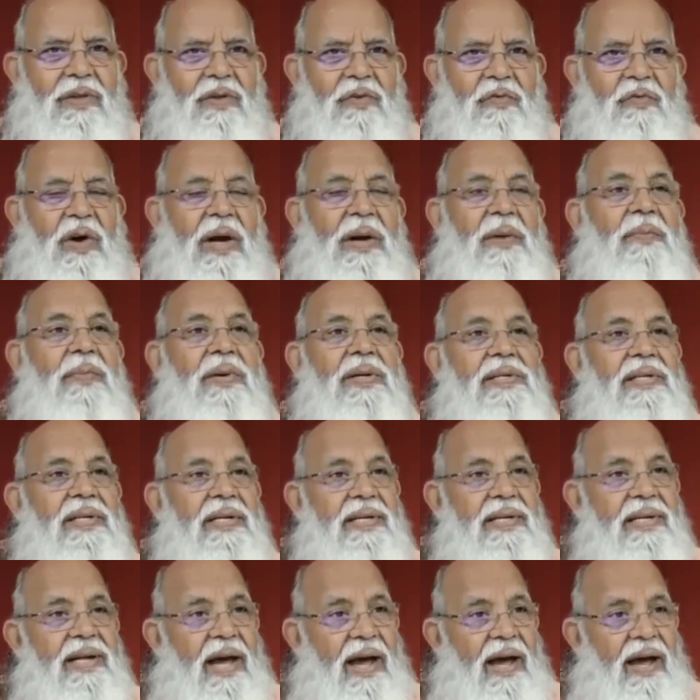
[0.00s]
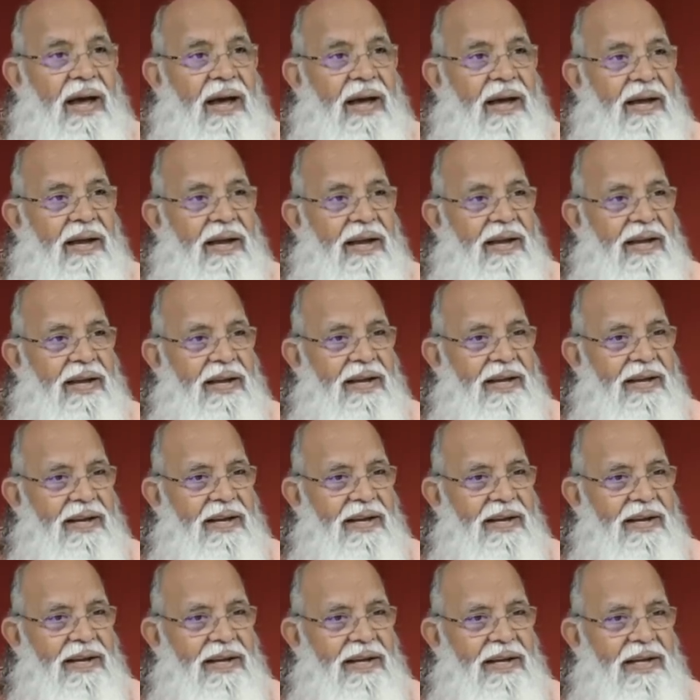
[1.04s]
Wife doesn't die.
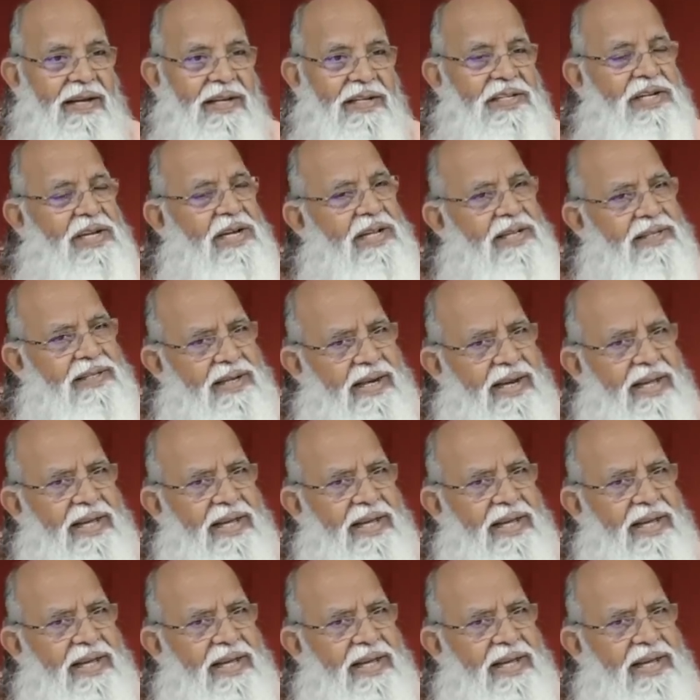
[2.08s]
She doesn't